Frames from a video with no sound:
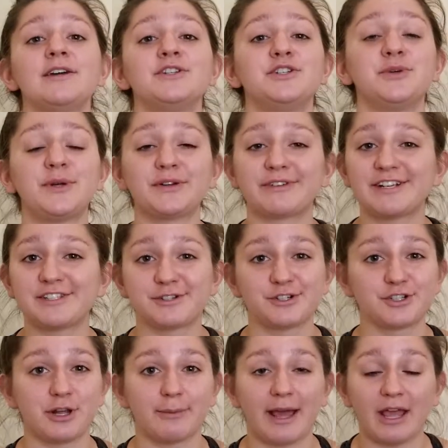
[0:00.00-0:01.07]
doing
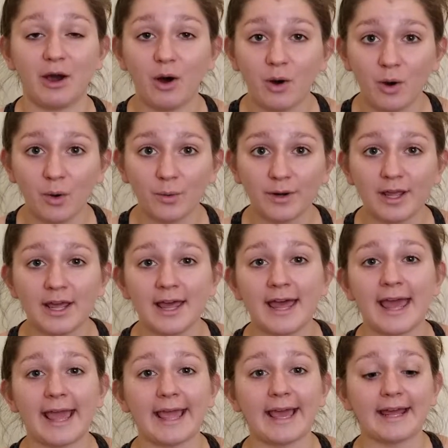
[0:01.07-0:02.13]
research on my own,
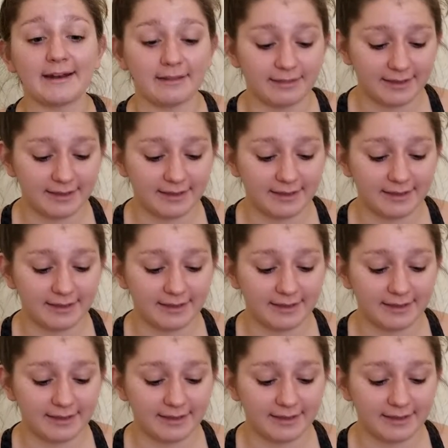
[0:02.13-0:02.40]
and